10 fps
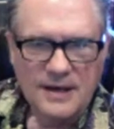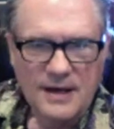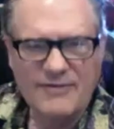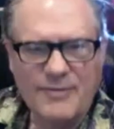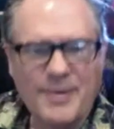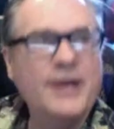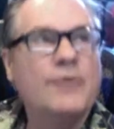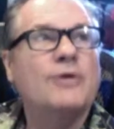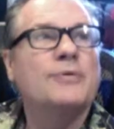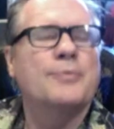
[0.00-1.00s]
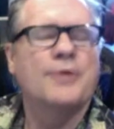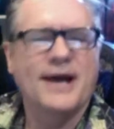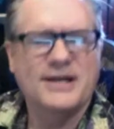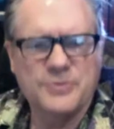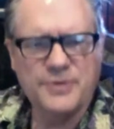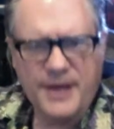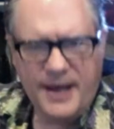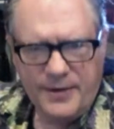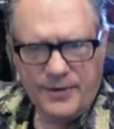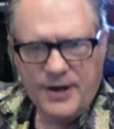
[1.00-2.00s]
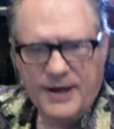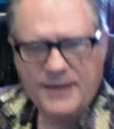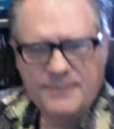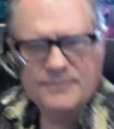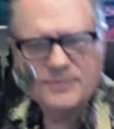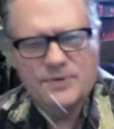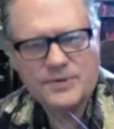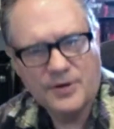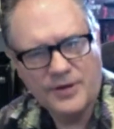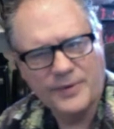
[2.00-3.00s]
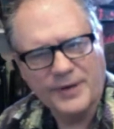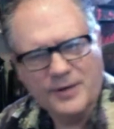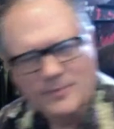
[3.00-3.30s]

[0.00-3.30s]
Hi, buddy. Welcome to Practice with Kride. Oh, there we go.